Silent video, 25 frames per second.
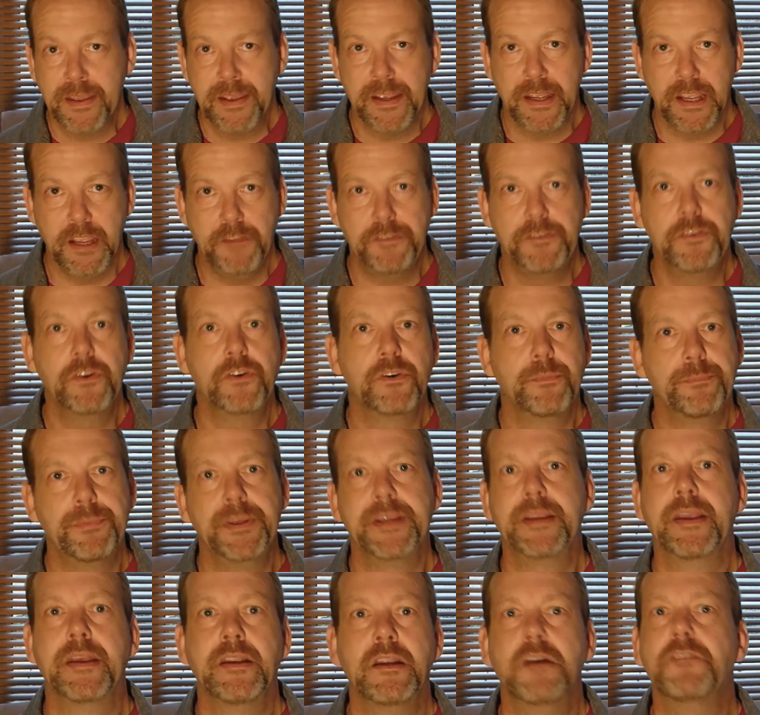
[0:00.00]
If you're a
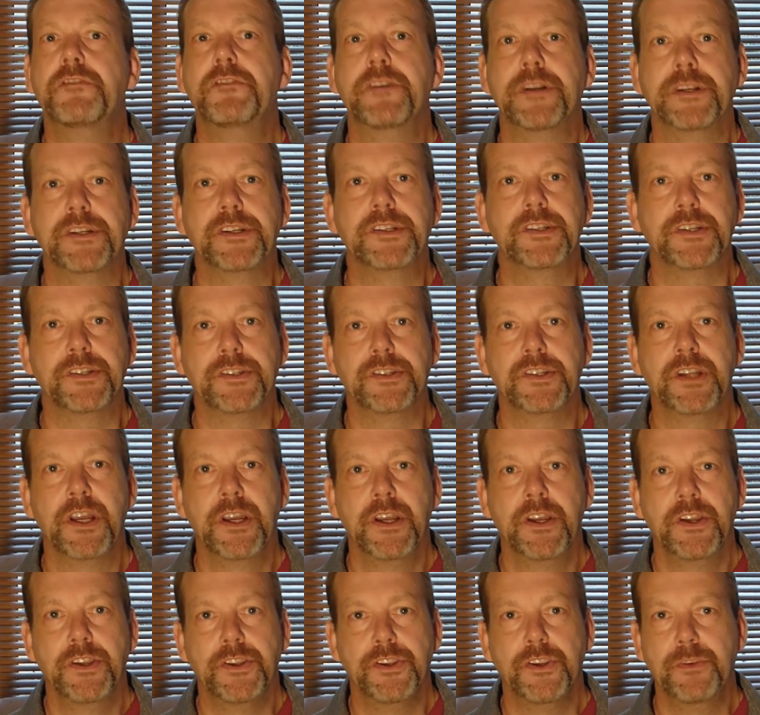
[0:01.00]
beginner, for instance,
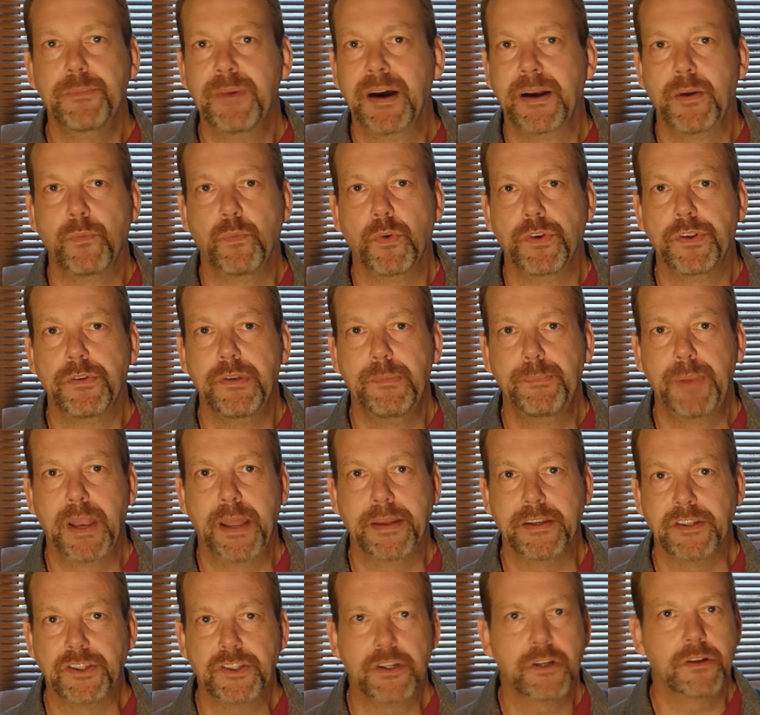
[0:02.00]
you might want to play
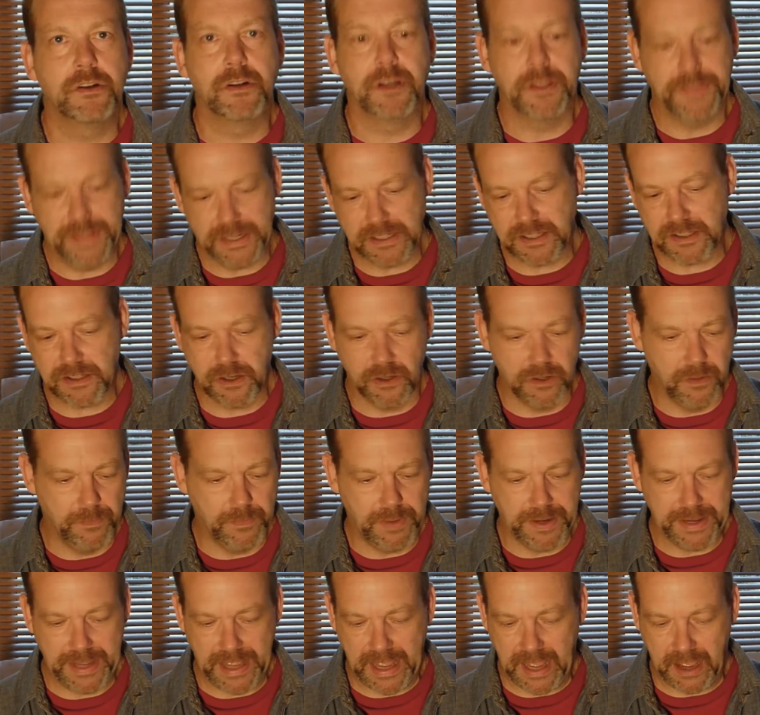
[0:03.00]
a song, and that song
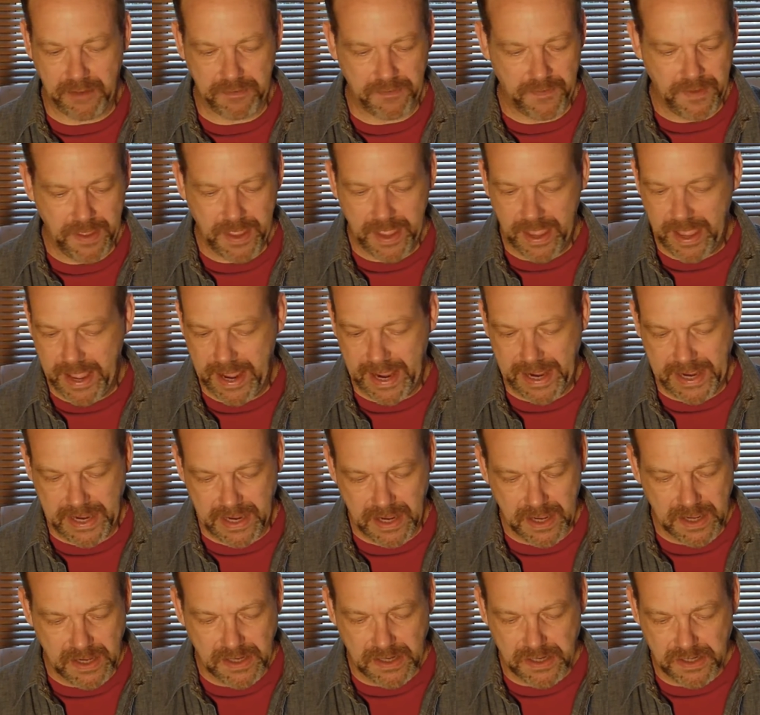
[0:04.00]
might have a
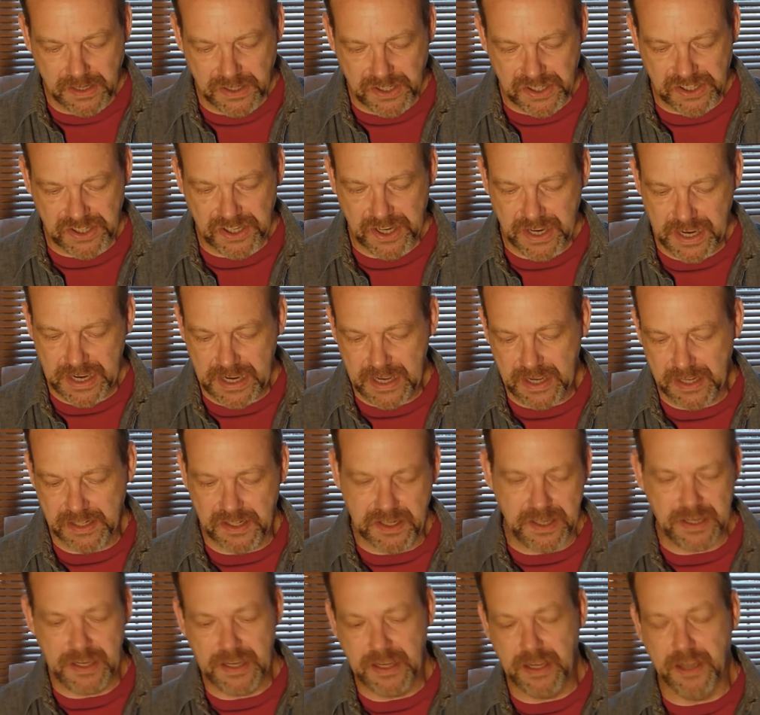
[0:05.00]
C, a
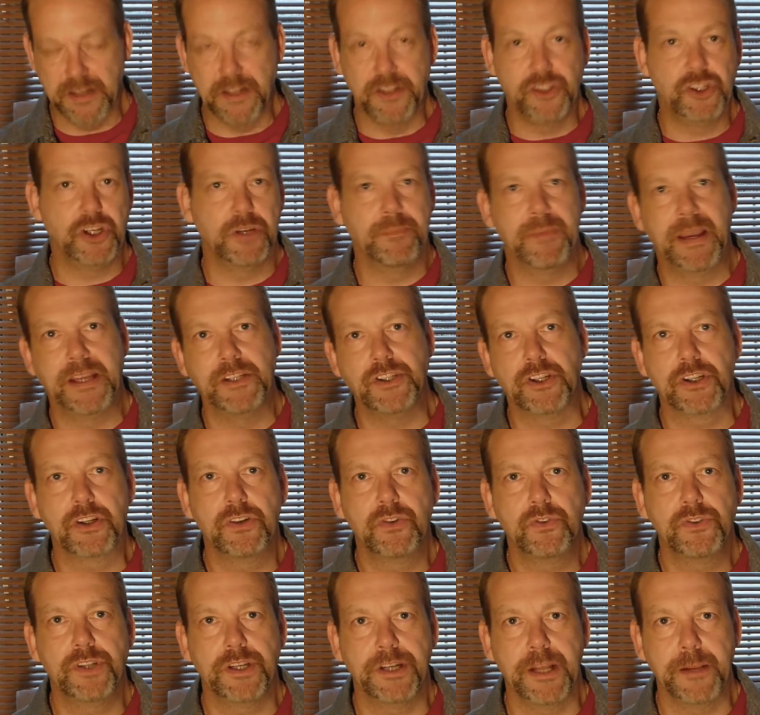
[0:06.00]
D and a G major
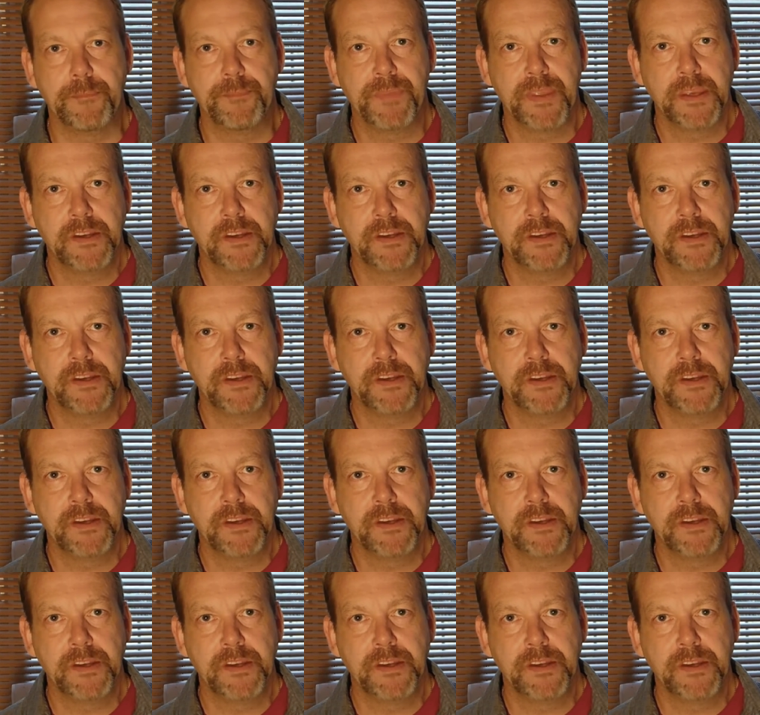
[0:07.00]
chord in it.